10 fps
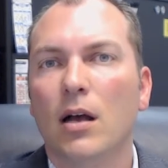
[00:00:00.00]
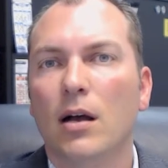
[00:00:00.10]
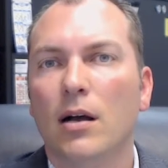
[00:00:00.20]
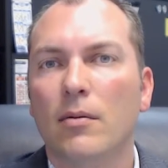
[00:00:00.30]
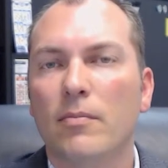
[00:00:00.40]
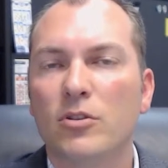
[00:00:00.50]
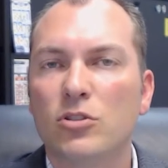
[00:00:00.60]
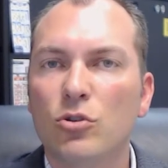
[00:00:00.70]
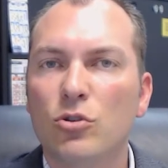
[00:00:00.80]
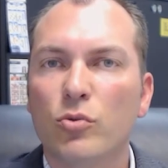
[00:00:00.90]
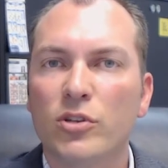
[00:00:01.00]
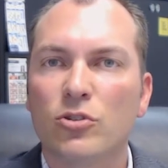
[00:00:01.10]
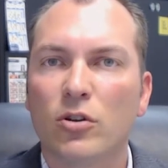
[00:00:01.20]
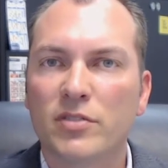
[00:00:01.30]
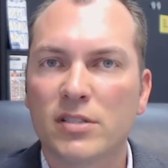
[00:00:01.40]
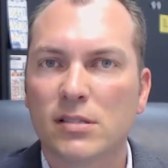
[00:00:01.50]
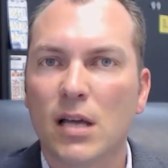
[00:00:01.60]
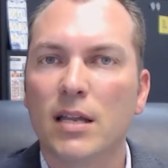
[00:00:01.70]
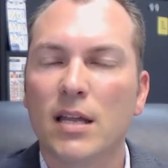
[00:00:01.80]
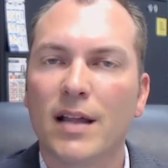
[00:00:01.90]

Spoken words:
there's a new reserve study,